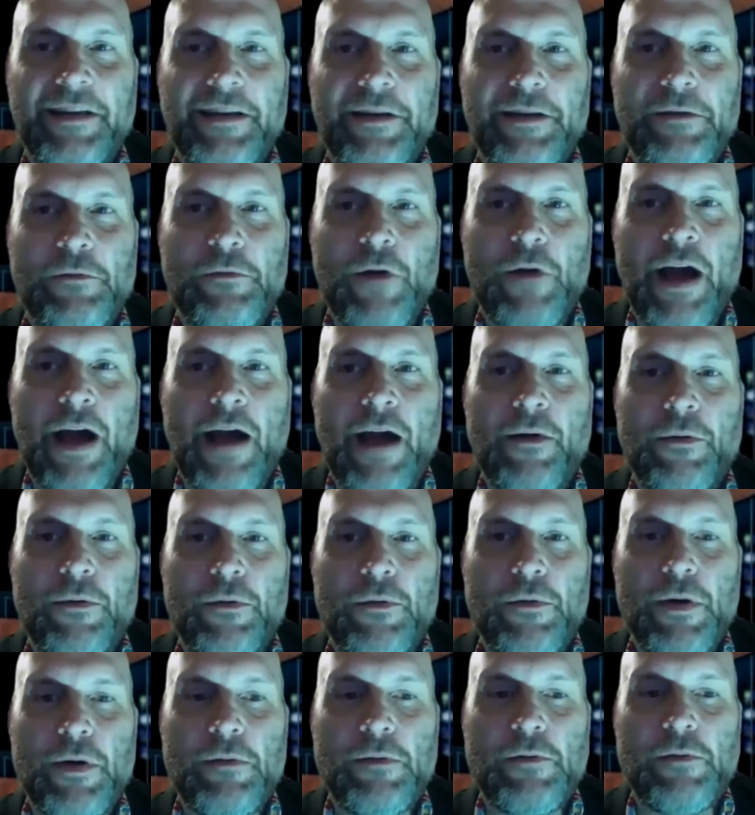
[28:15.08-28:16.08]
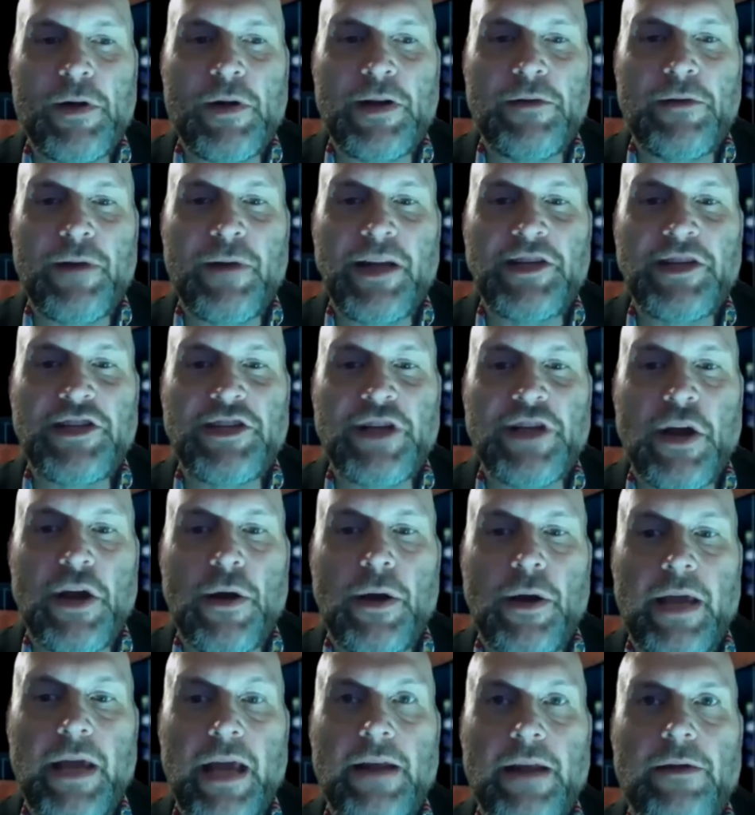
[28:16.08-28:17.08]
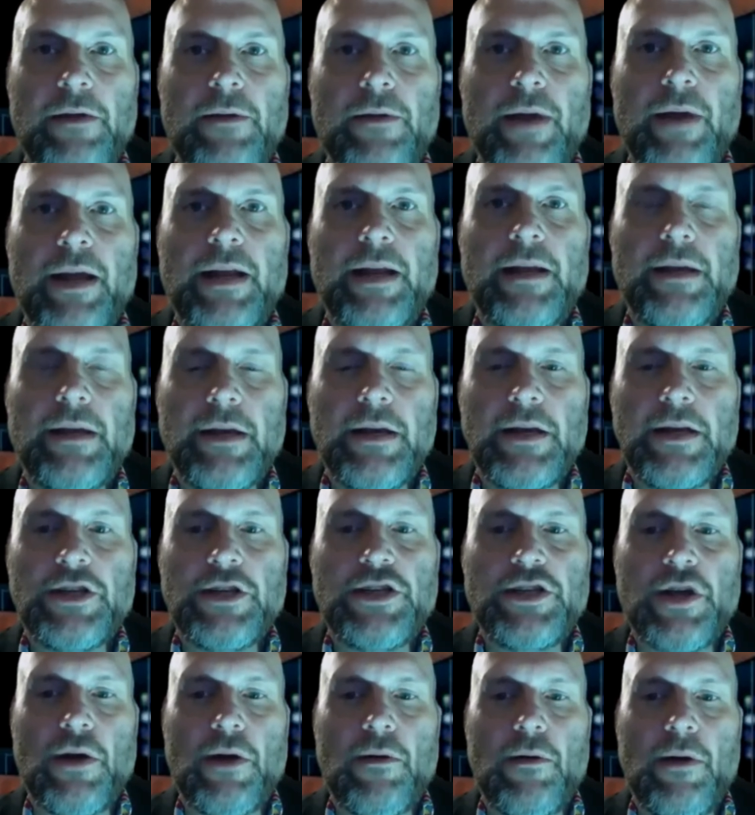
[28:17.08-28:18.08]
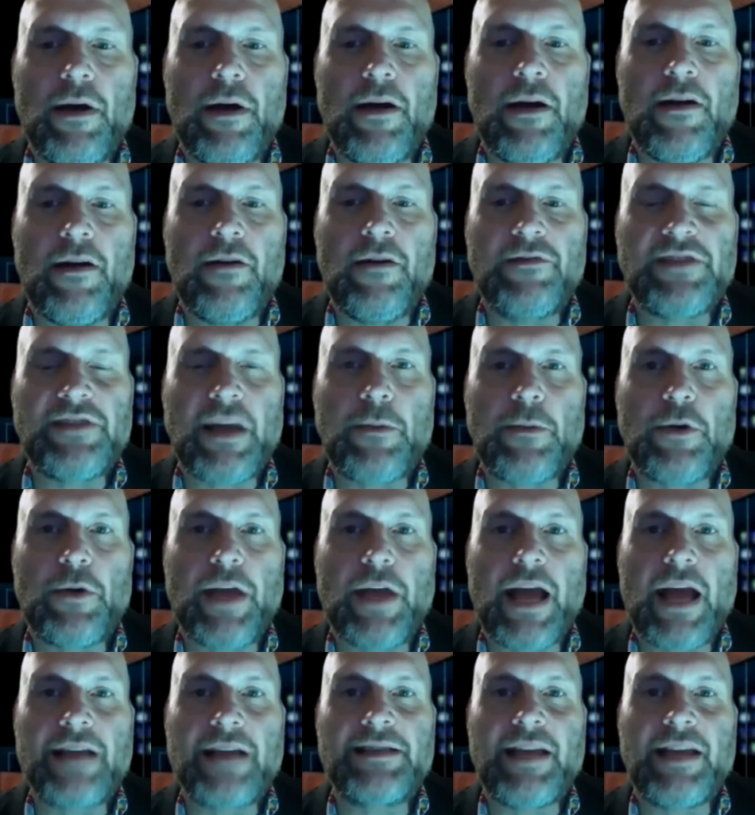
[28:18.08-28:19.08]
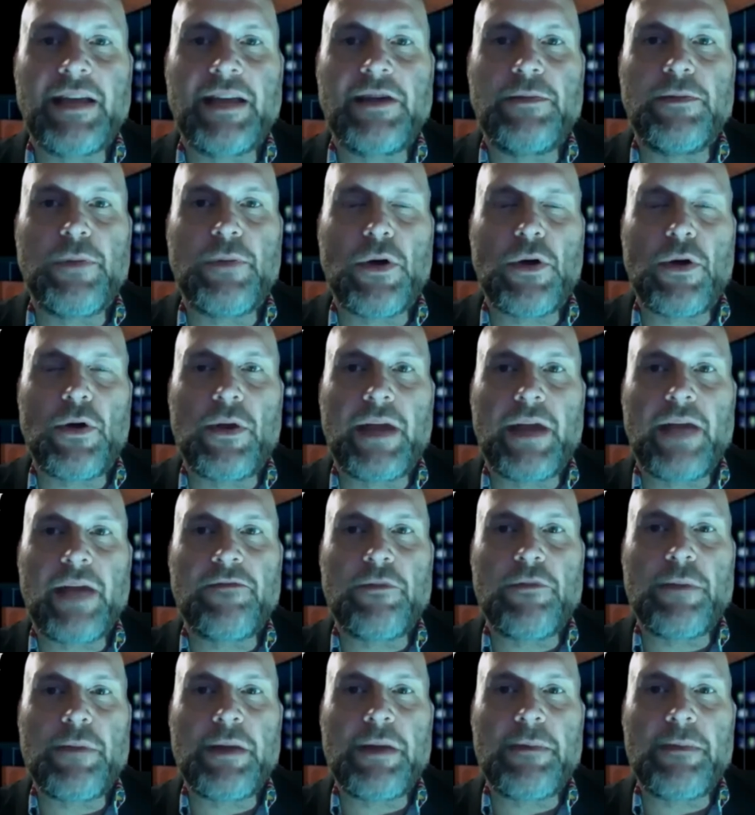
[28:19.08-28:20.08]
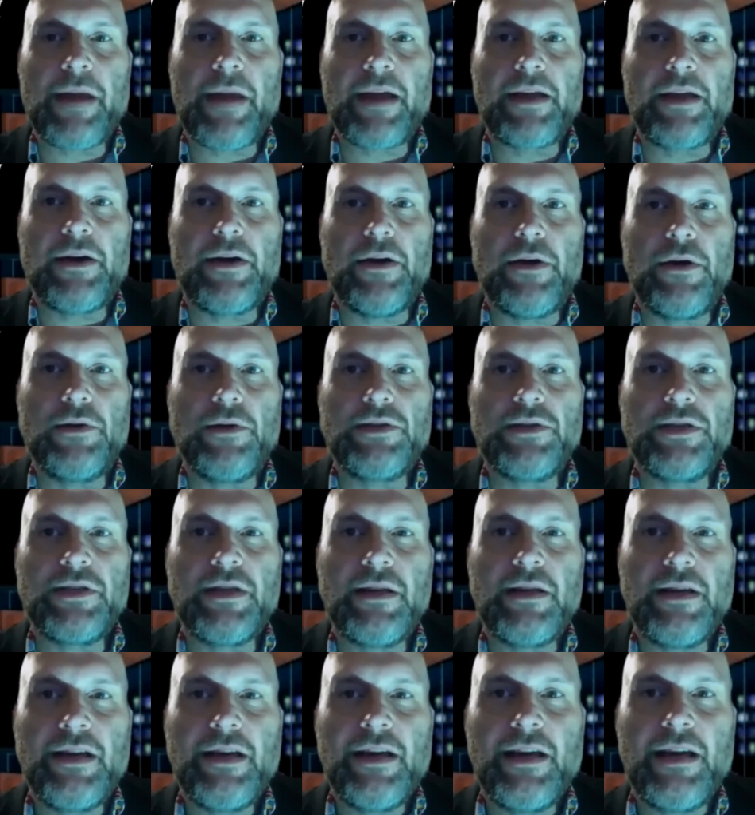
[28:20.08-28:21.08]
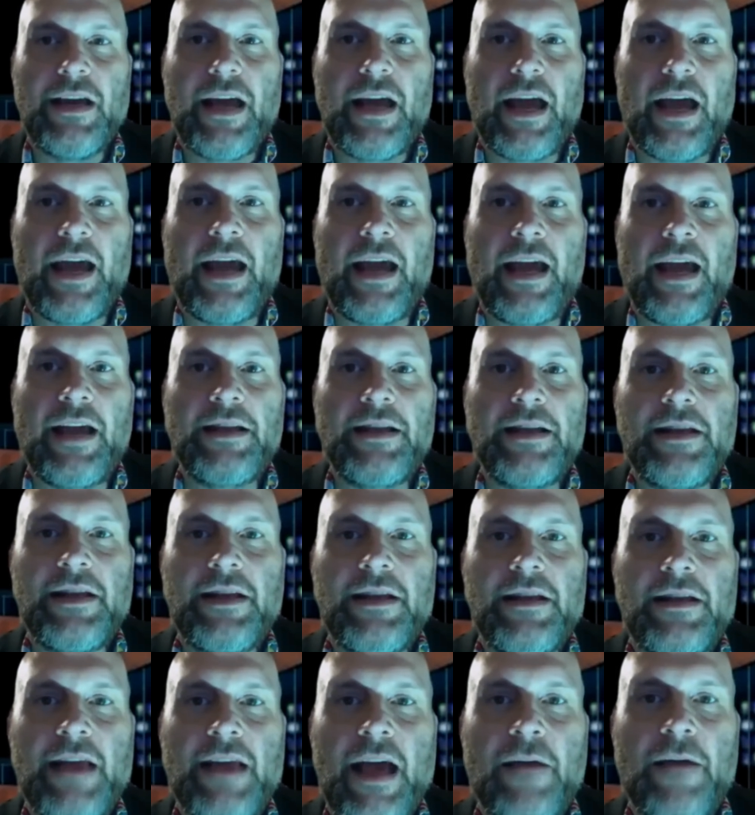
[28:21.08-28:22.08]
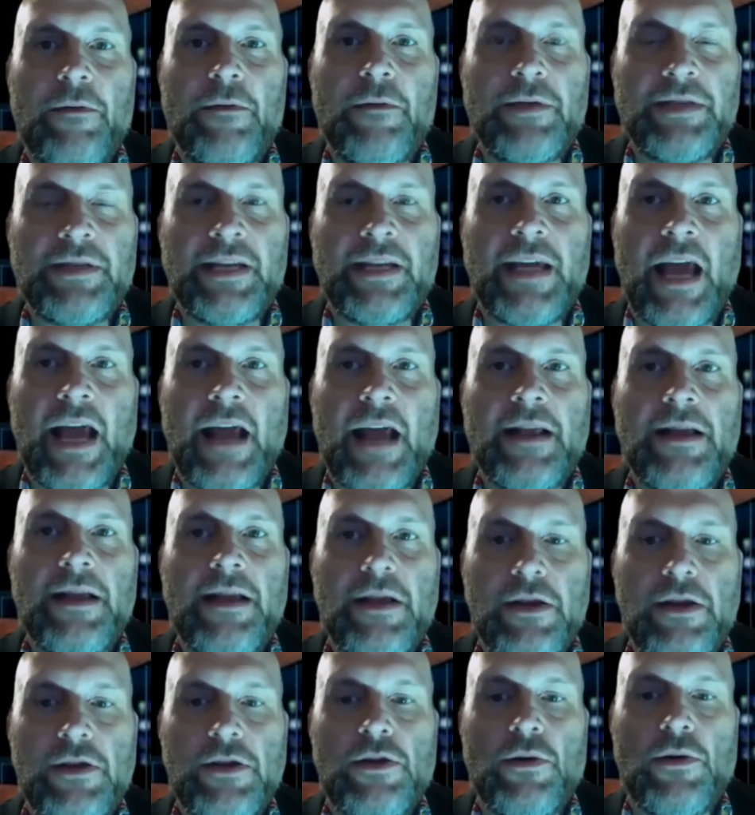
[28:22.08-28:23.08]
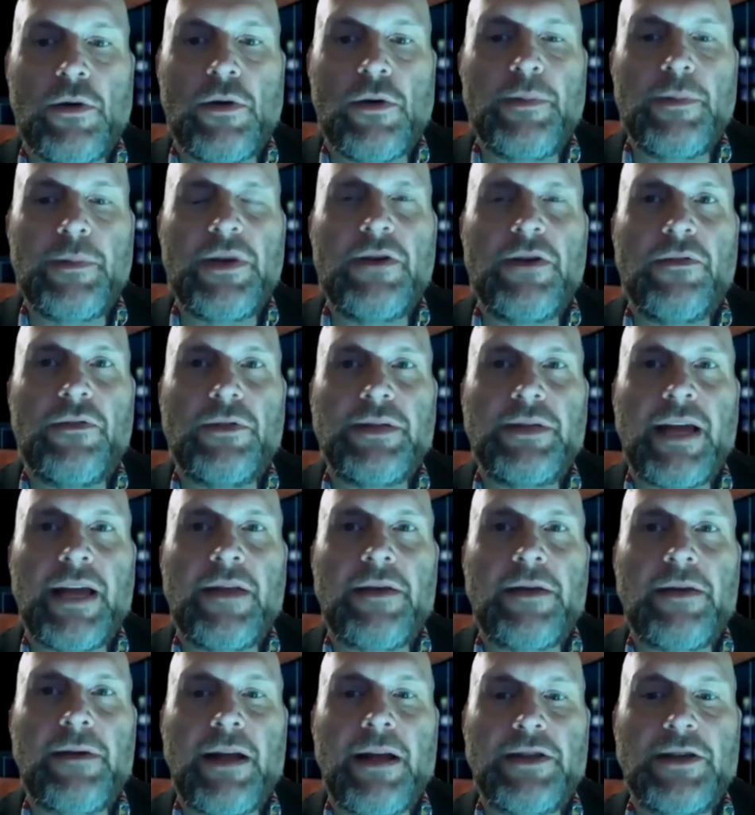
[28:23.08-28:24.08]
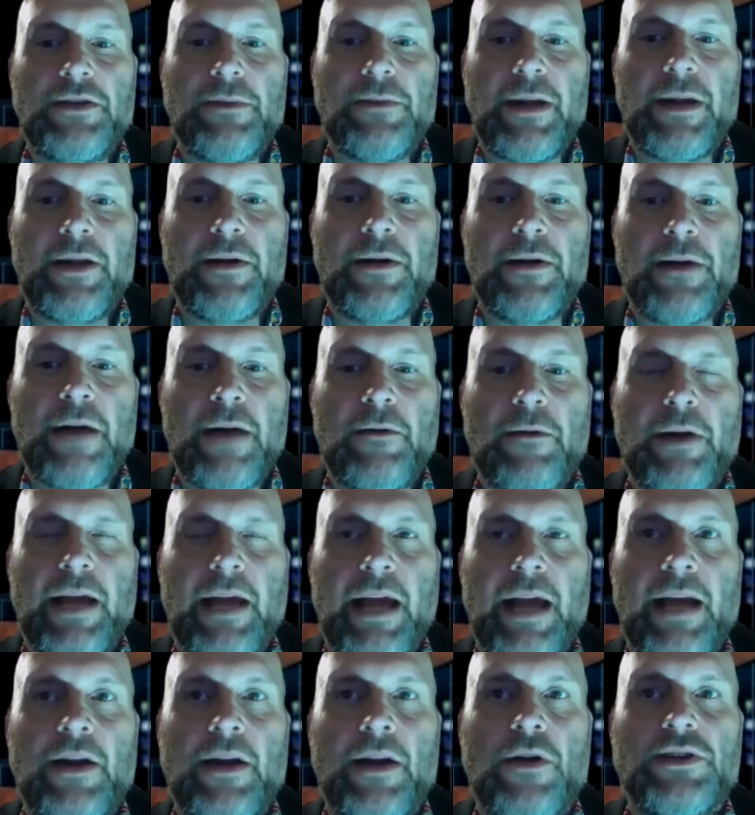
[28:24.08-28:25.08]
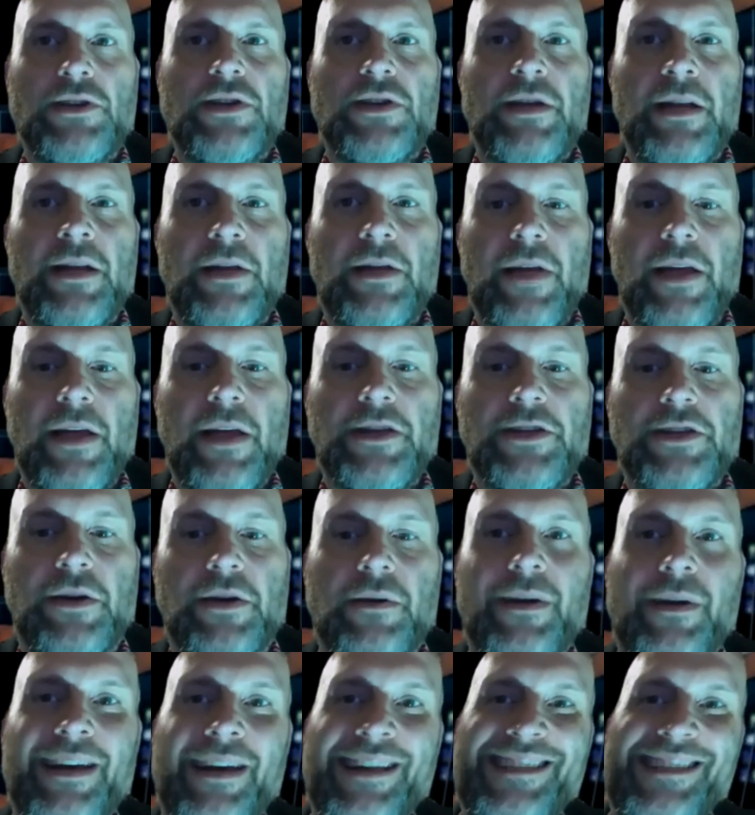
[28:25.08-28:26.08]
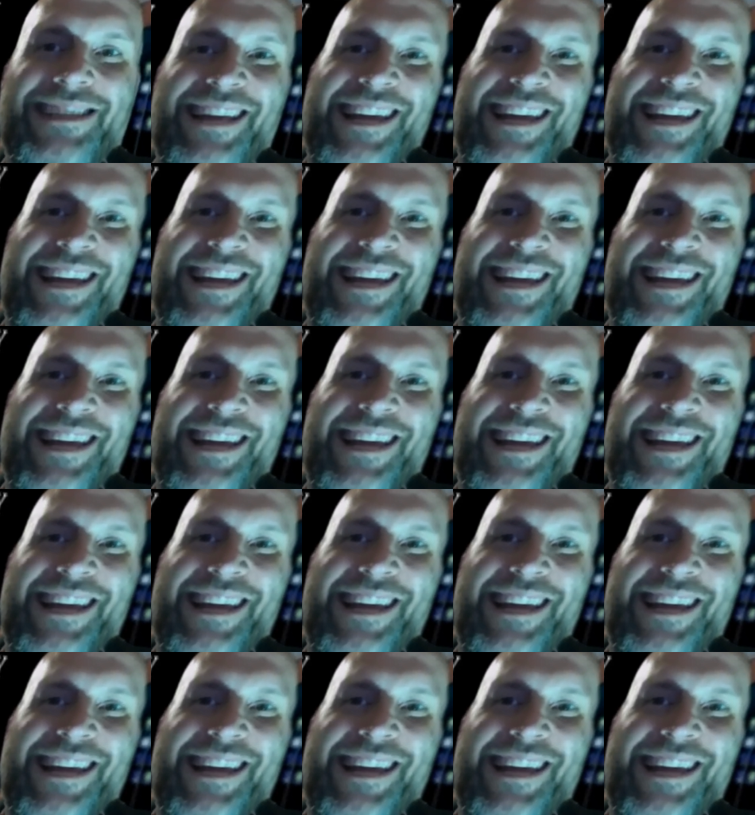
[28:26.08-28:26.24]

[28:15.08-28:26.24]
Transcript: Wow. What a great show. Again, a great show of simulcast. Thank you, Pearl, again, for being my co-host. And that was, again, your beautiful day on the Gratitude Radio Network and also the Neil Haley Show. Take